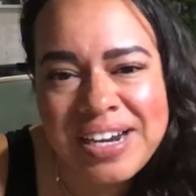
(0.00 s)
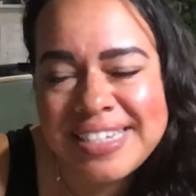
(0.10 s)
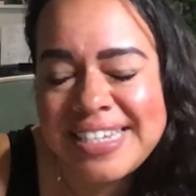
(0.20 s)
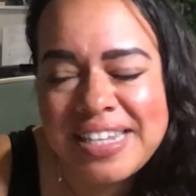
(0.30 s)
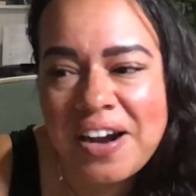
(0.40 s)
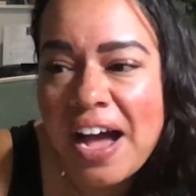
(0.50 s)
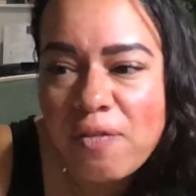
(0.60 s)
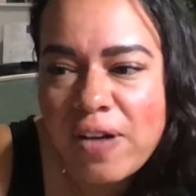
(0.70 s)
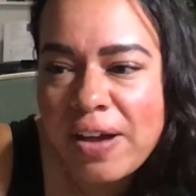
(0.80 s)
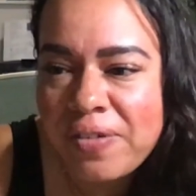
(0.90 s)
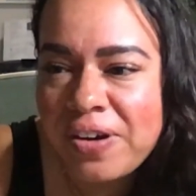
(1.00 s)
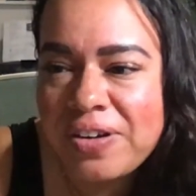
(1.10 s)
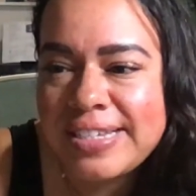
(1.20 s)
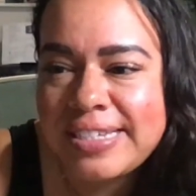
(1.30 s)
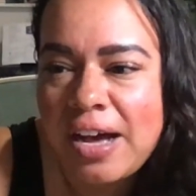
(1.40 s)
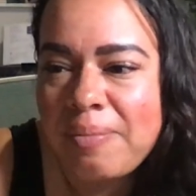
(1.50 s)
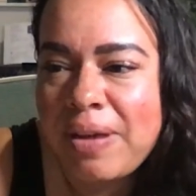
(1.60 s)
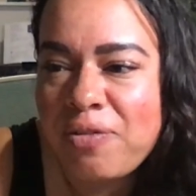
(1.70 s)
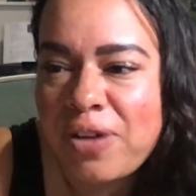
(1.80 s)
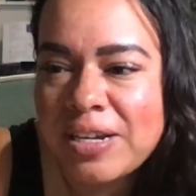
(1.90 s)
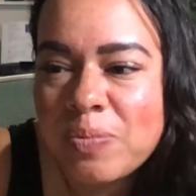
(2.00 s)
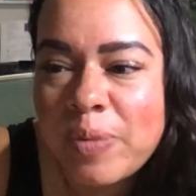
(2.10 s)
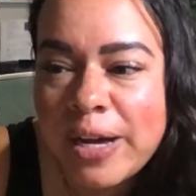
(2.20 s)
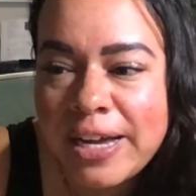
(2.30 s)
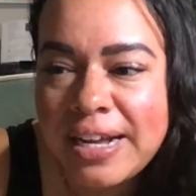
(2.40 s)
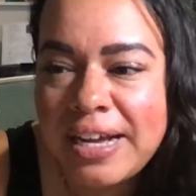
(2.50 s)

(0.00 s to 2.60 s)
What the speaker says: is either. Fiverr is not my friend, but